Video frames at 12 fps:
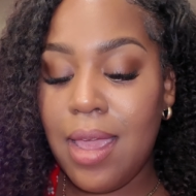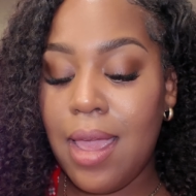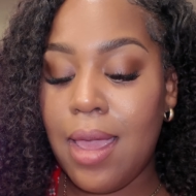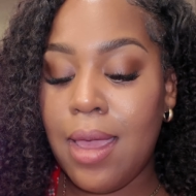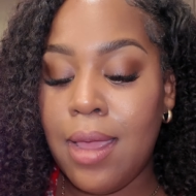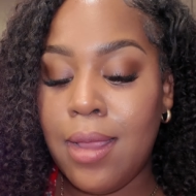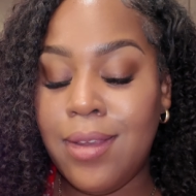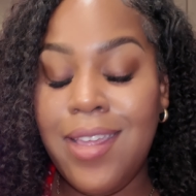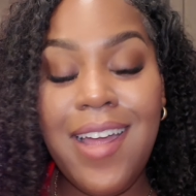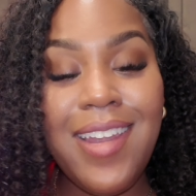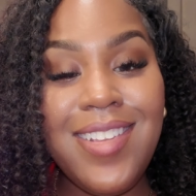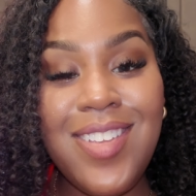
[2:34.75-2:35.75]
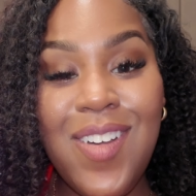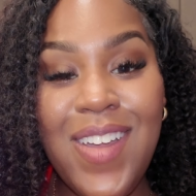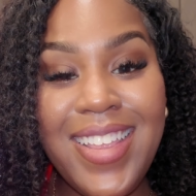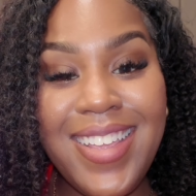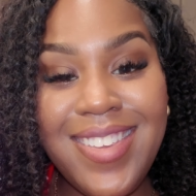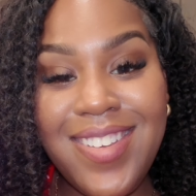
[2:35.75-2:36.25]
And yeah, let's go
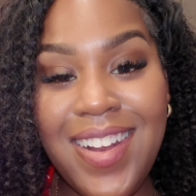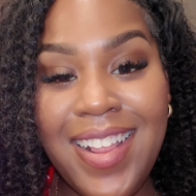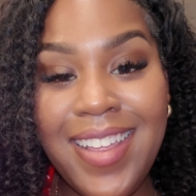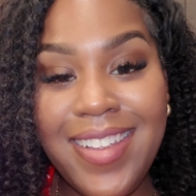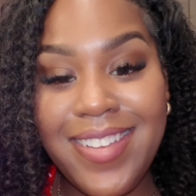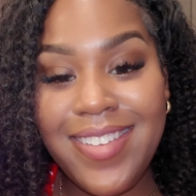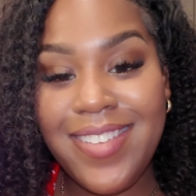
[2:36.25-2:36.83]
ahead and get started.